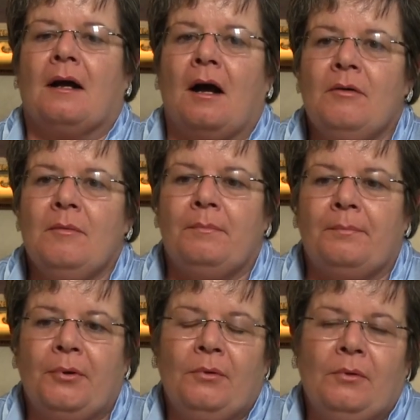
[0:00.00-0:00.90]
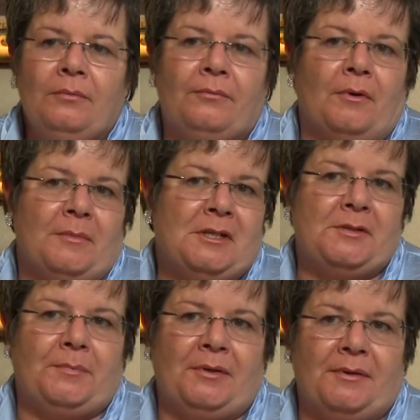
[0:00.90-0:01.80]
Go and pull from
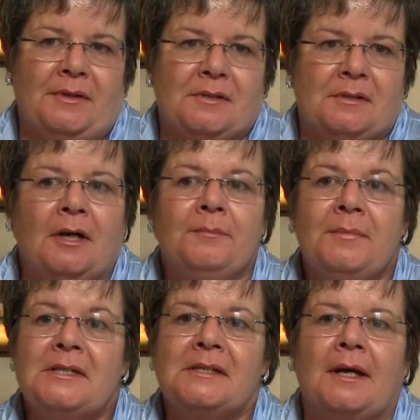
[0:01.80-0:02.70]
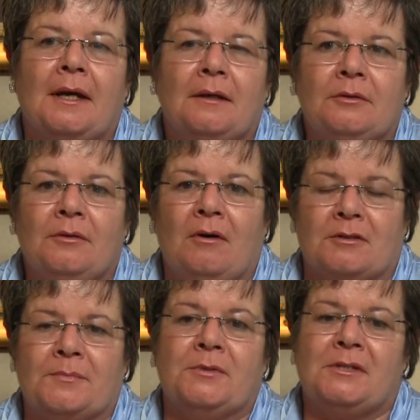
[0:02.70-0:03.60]
experience. Don't be scared to
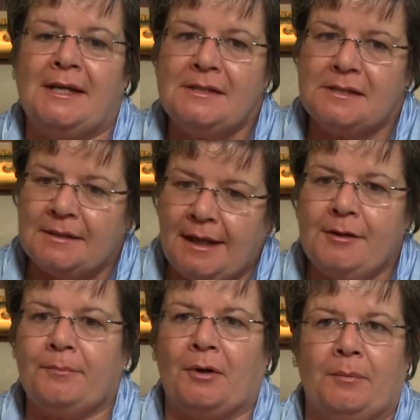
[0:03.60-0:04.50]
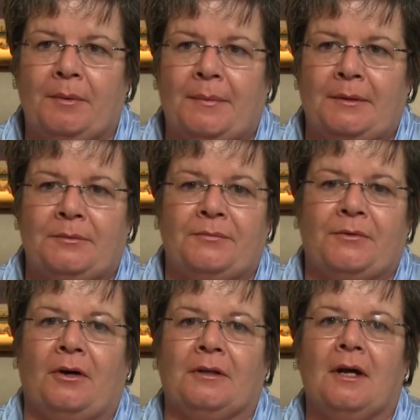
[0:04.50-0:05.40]
ask, because that's another problem that
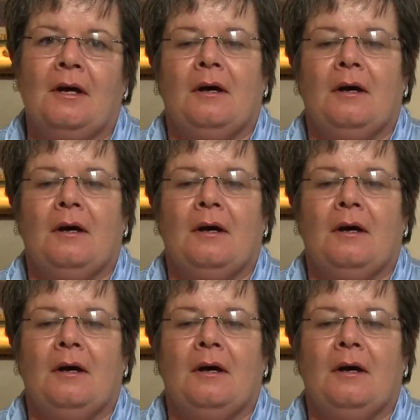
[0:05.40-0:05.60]
we've got.